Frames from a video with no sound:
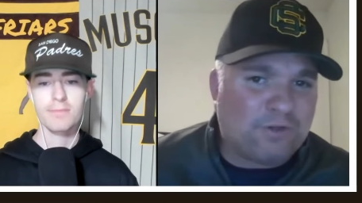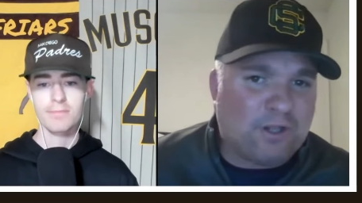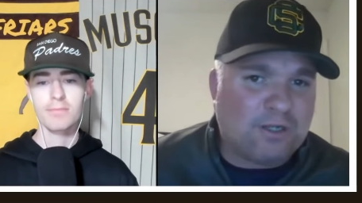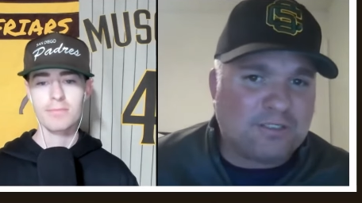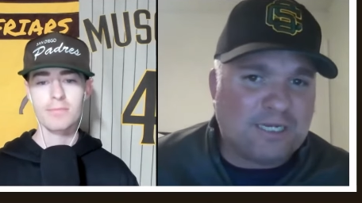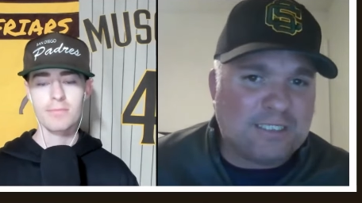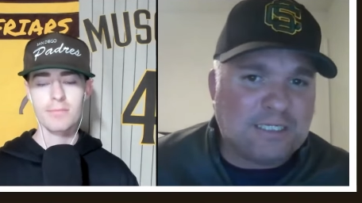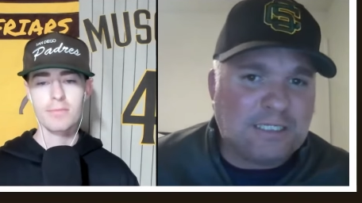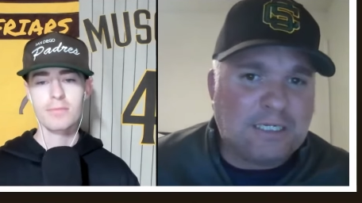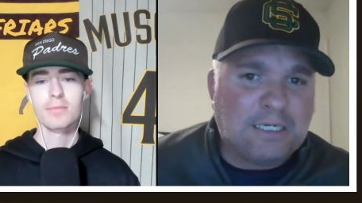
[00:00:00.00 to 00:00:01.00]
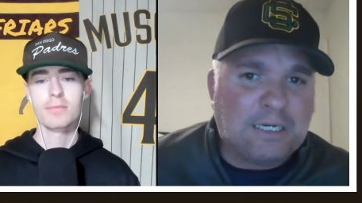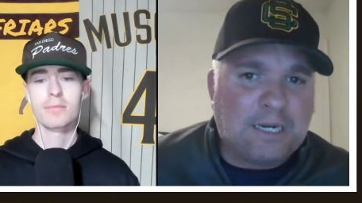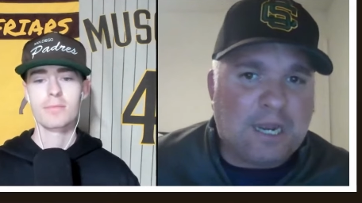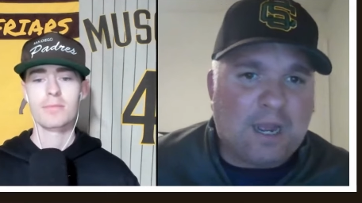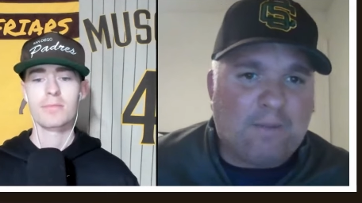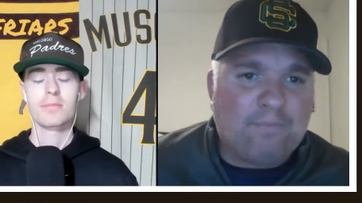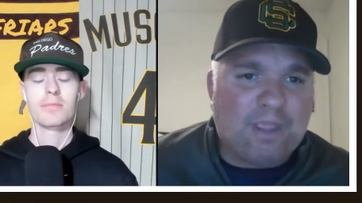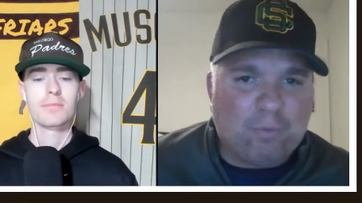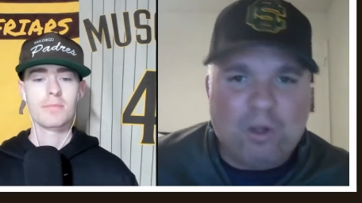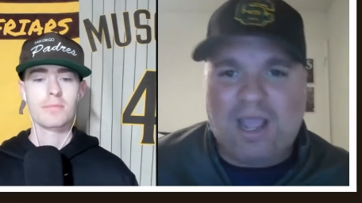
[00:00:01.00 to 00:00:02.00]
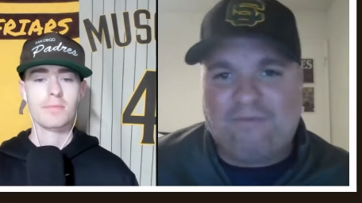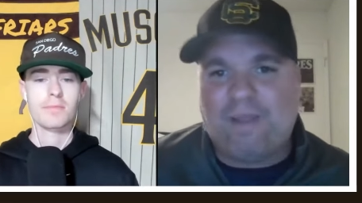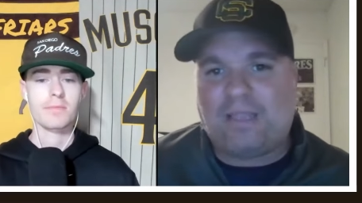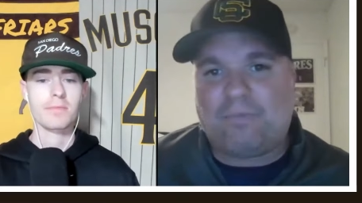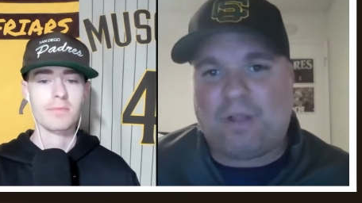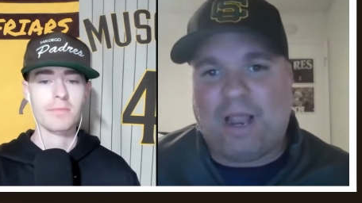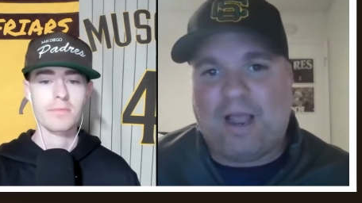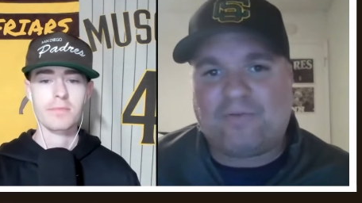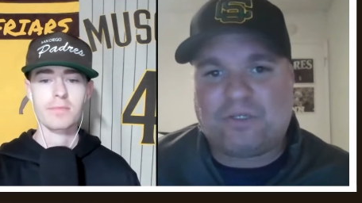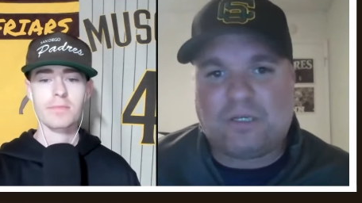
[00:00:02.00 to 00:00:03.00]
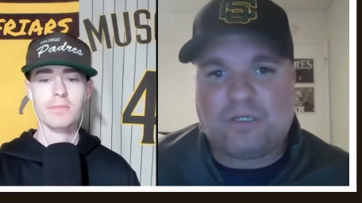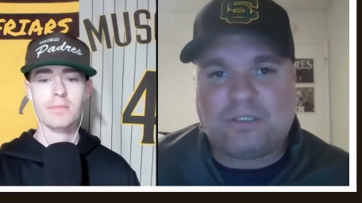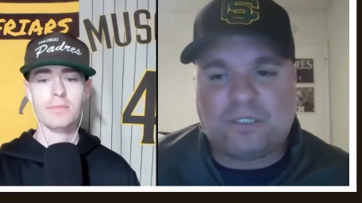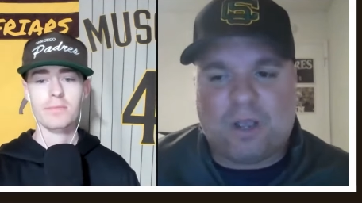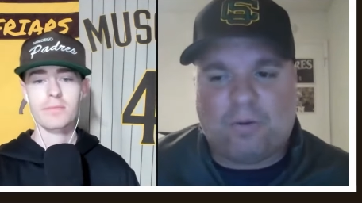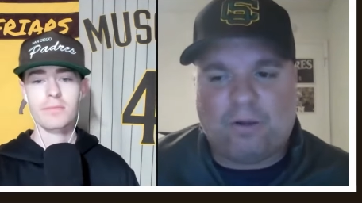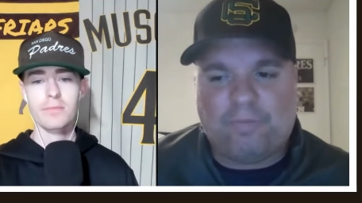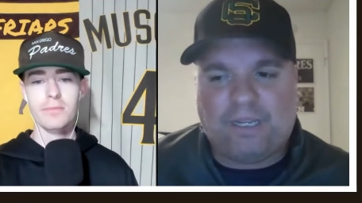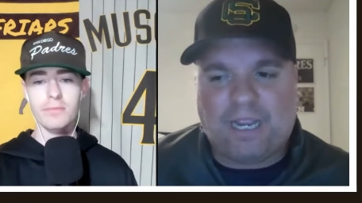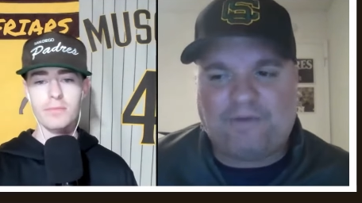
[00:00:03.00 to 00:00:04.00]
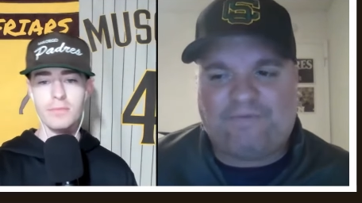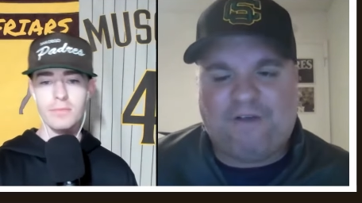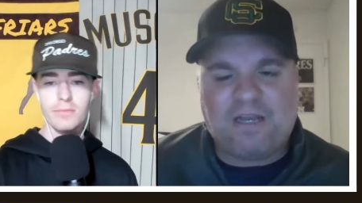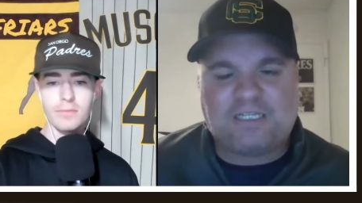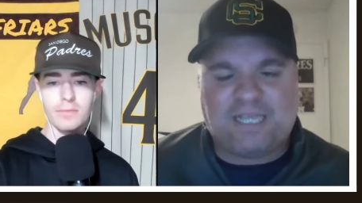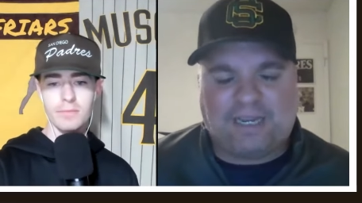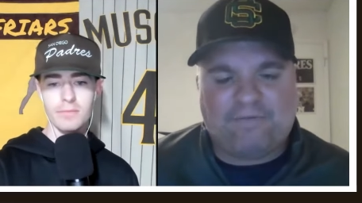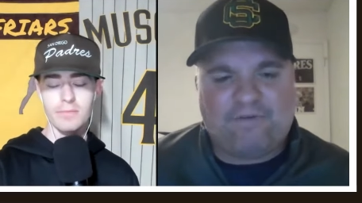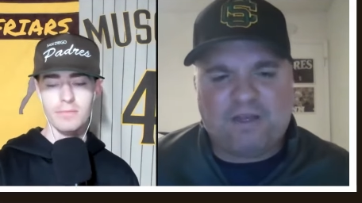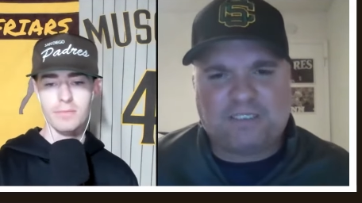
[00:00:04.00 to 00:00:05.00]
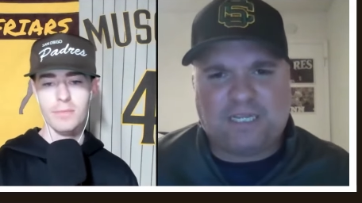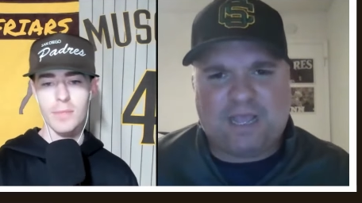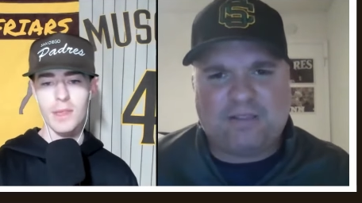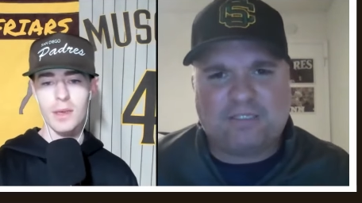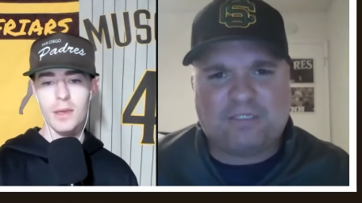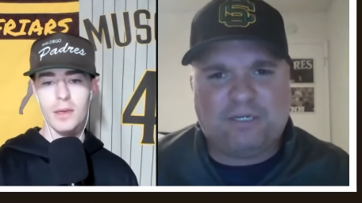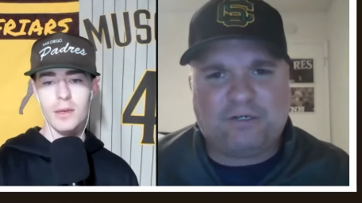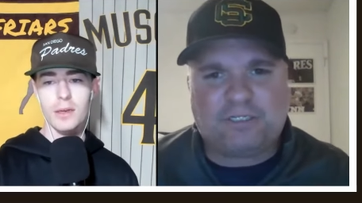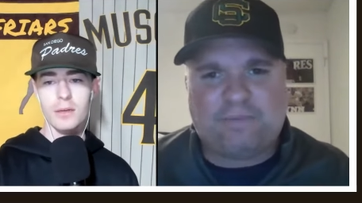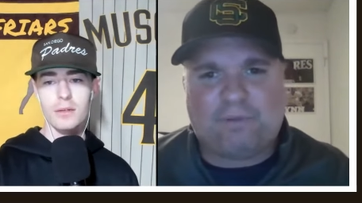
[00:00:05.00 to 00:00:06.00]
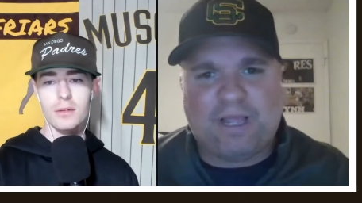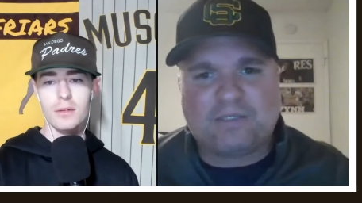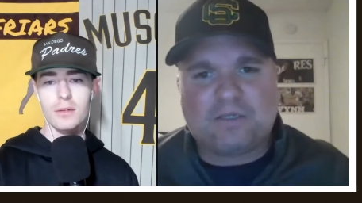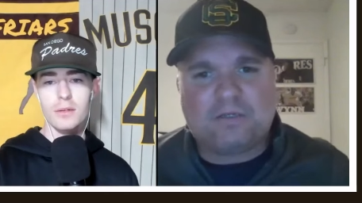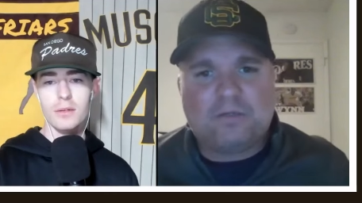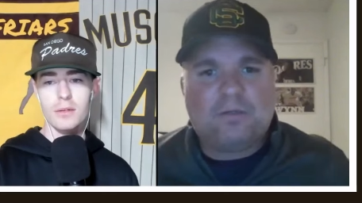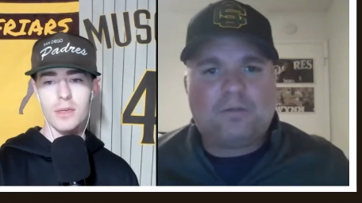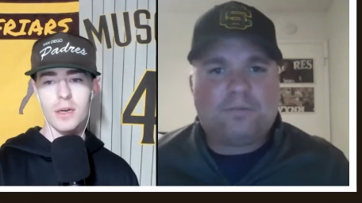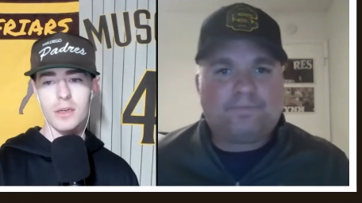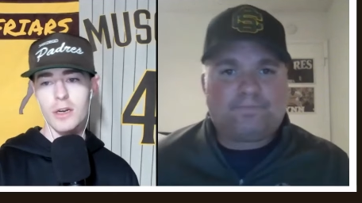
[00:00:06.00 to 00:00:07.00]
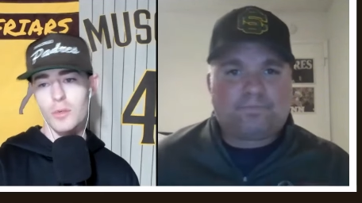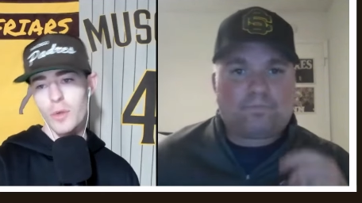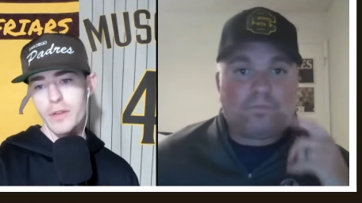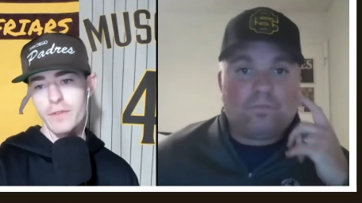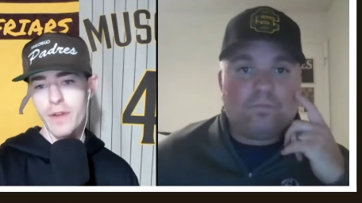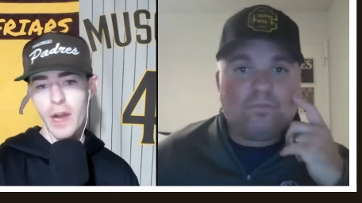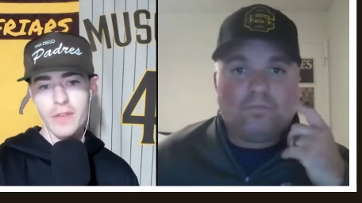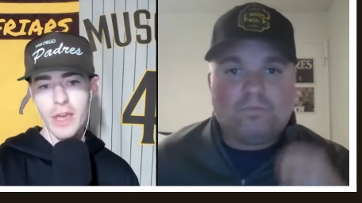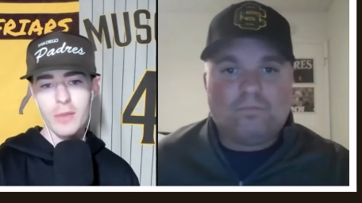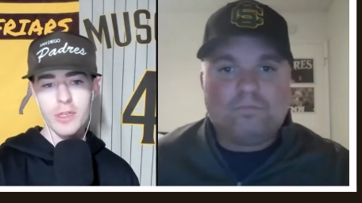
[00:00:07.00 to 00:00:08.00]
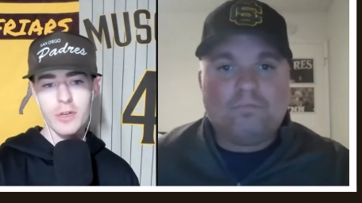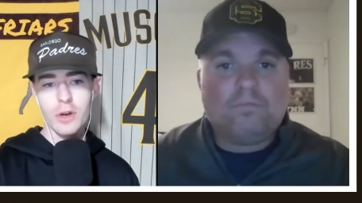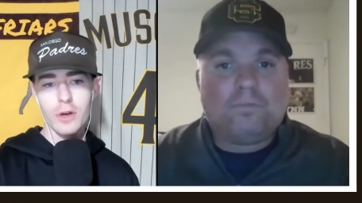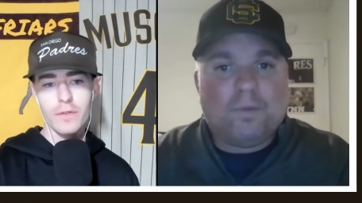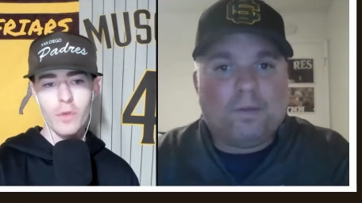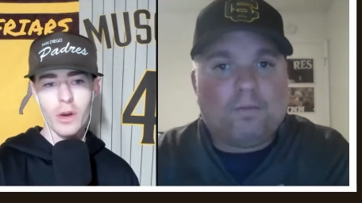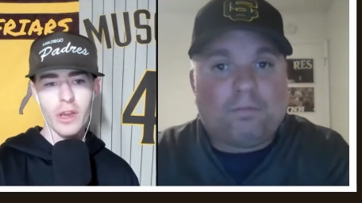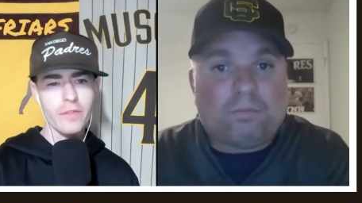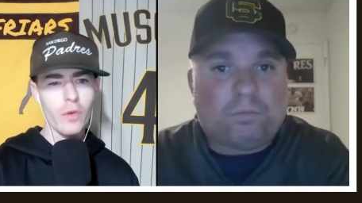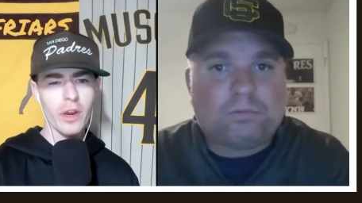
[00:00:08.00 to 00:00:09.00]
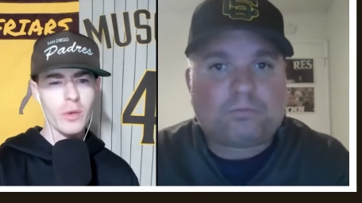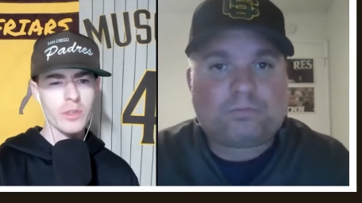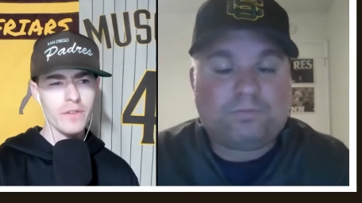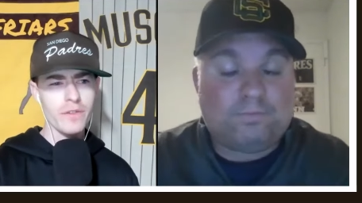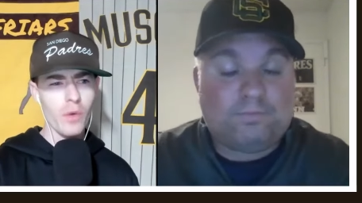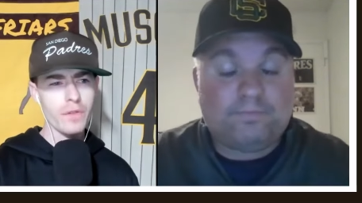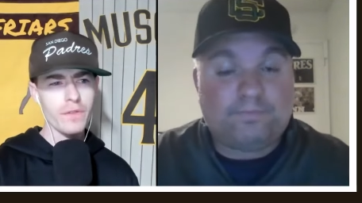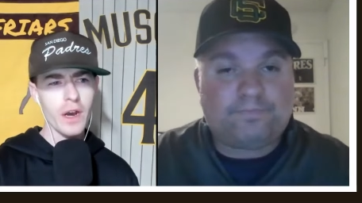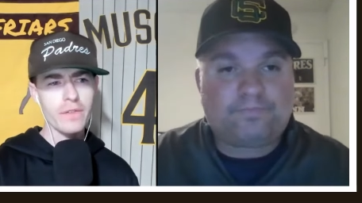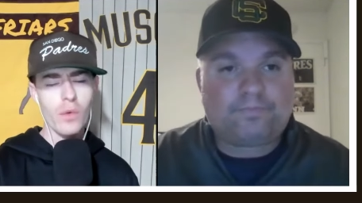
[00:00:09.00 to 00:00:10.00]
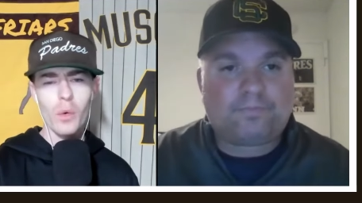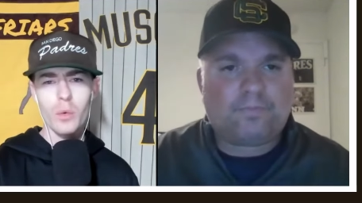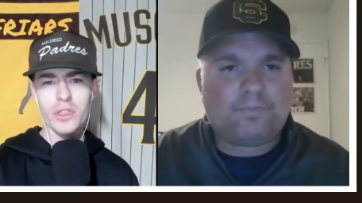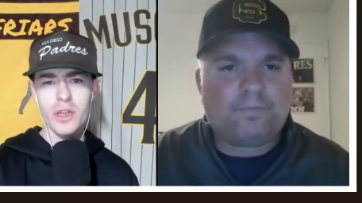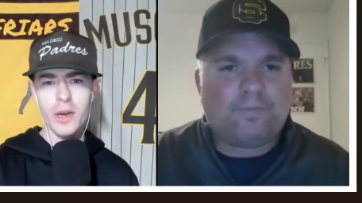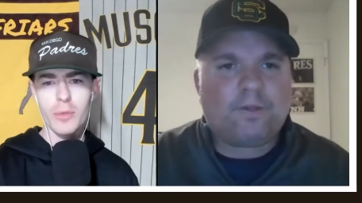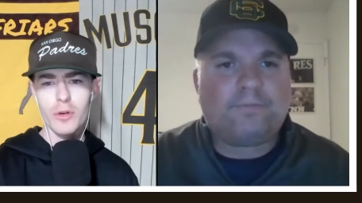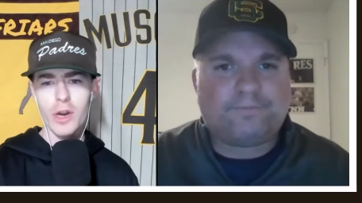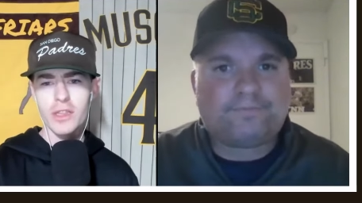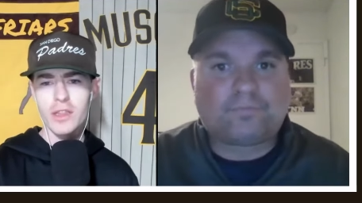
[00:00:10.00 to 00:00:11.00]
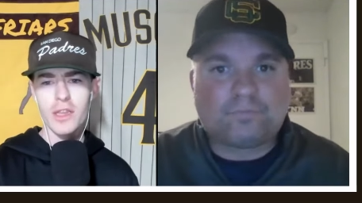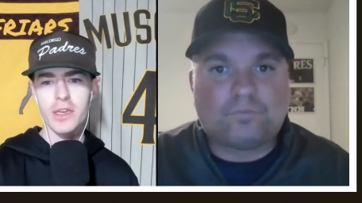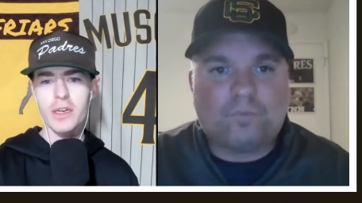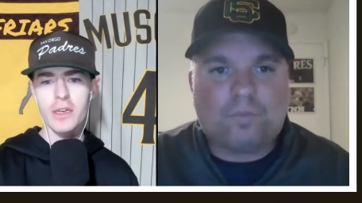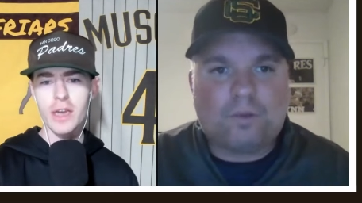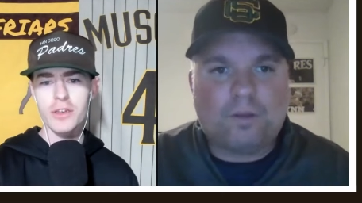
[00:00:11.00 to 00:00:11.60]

Speaker 1: of a long season, um, they would have made the playoffs. And so it'll be fun to see, fun to see how this year's
Speaker 2: team plays. Yeah, you know, win five games in a row, four four game was it four or five? Four was the number, right? That they didn't get